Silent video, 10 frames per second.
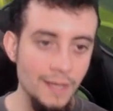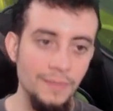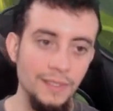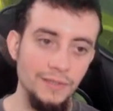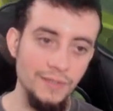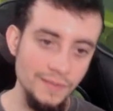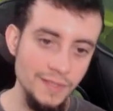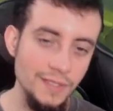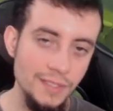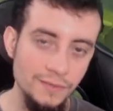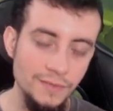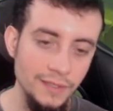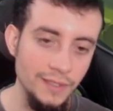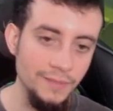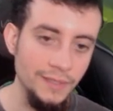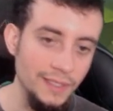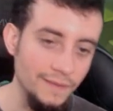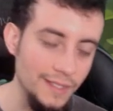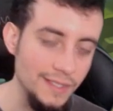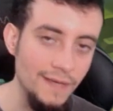But Crimson Sigil Runner, I'm going to
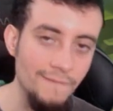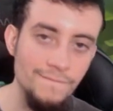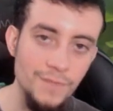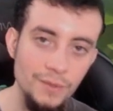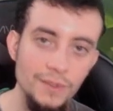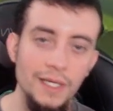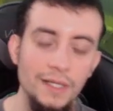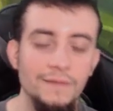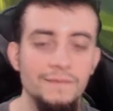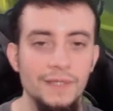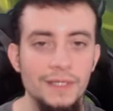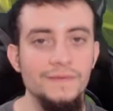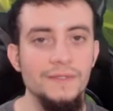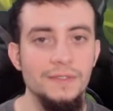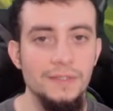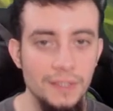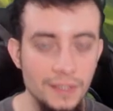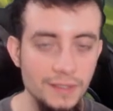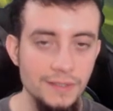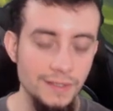give this a 4 out of 5
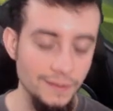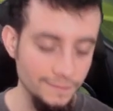stars.